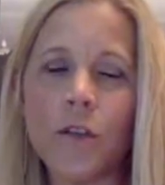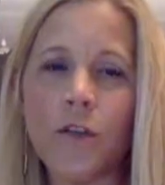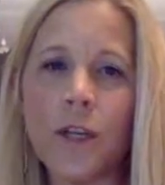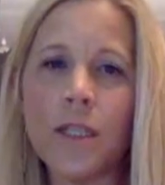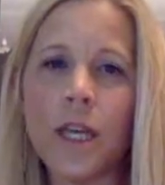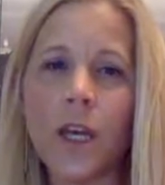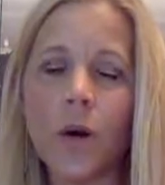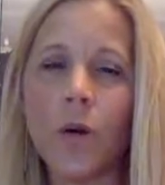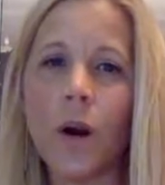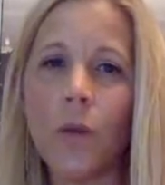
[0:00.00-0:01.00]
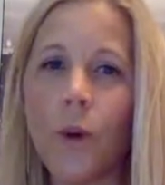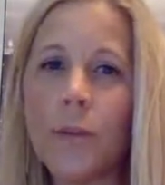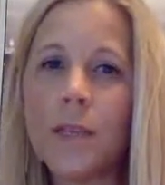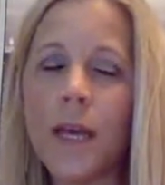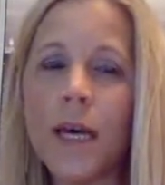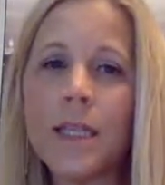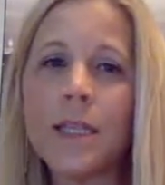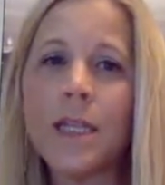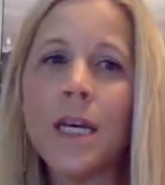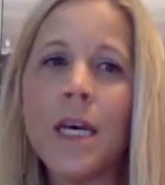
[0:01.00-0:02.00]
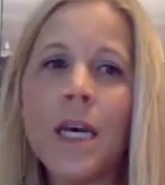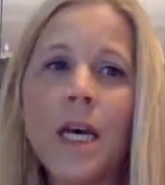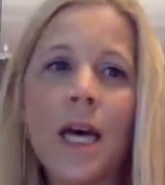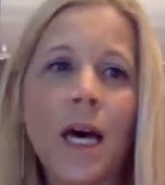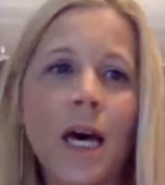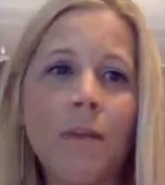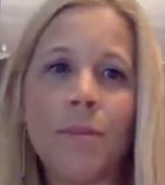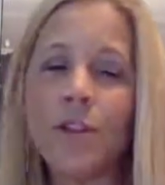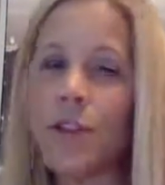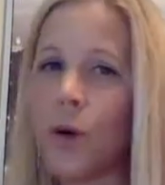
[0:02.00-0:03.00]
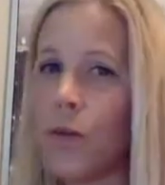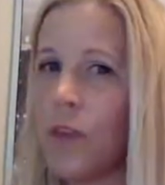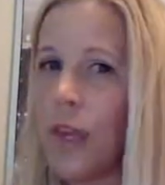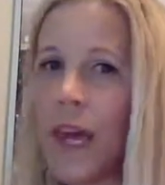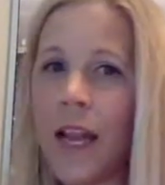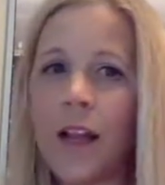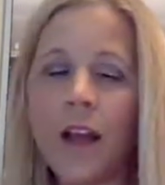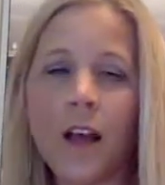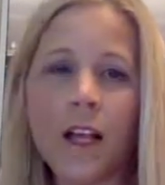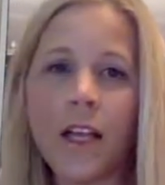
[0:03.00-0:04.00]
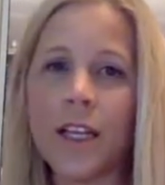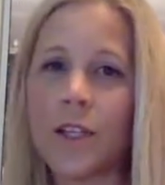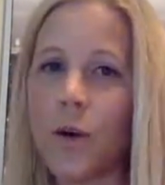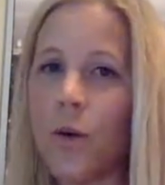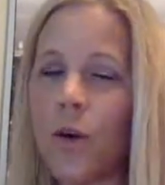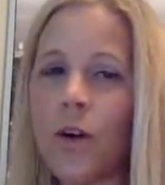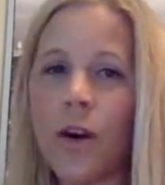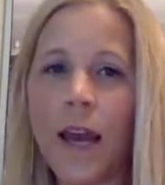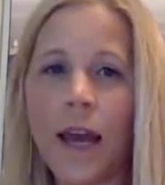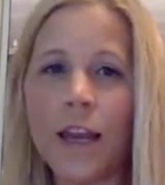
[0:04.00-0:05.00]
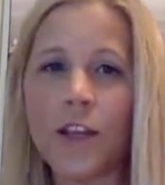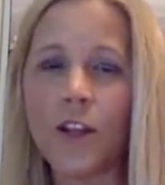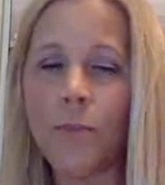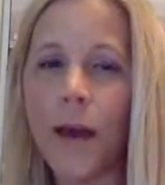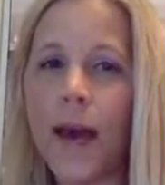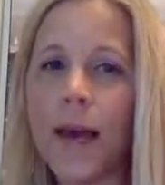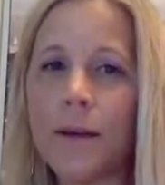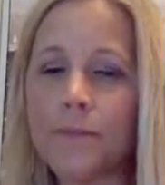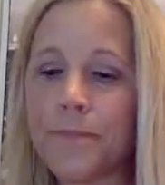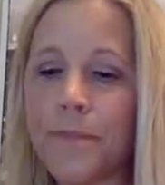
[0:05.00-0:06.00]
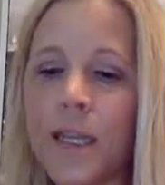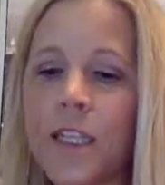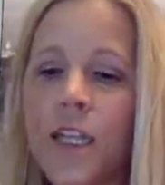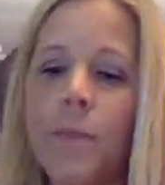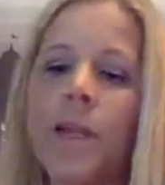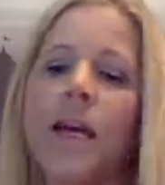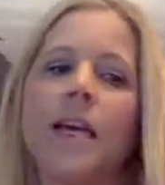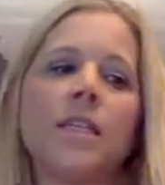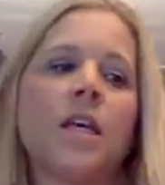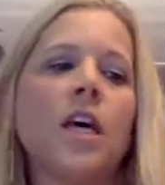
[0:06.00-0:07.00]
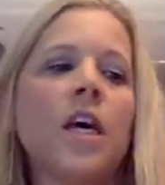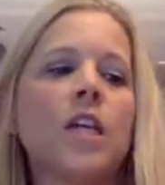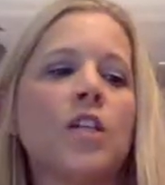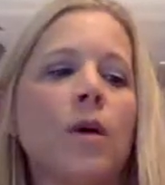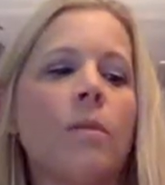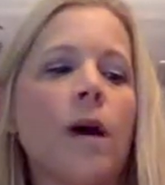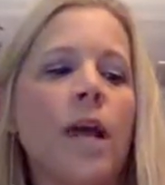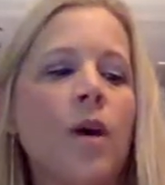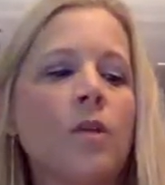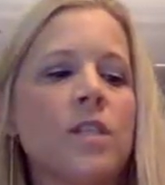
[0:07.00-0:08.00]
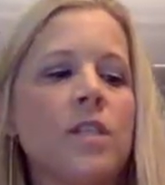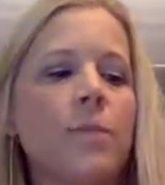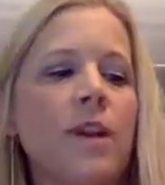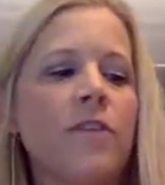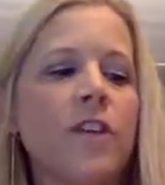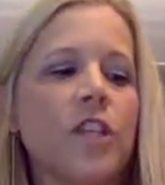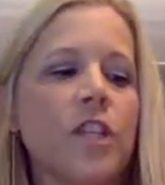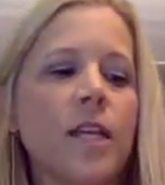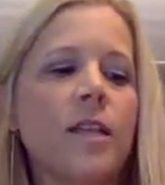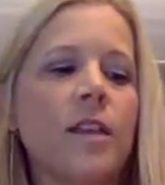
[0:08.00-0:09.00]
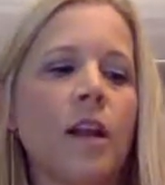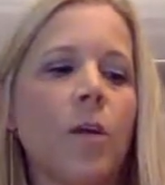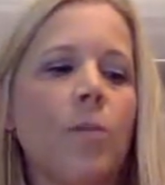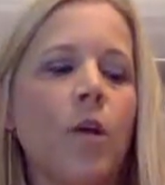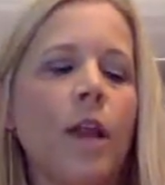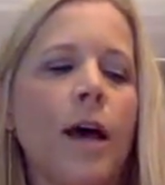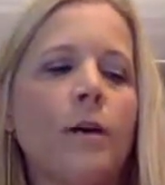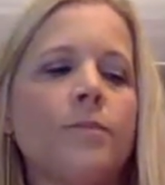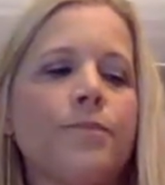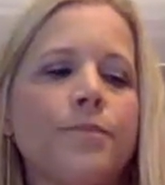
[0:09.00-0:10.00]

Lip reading: friends can go to our websites, go through the catalog, click to order, add it to their bag. That's going to be nice. So on my Hostess Benefit sheet that I'll pull out,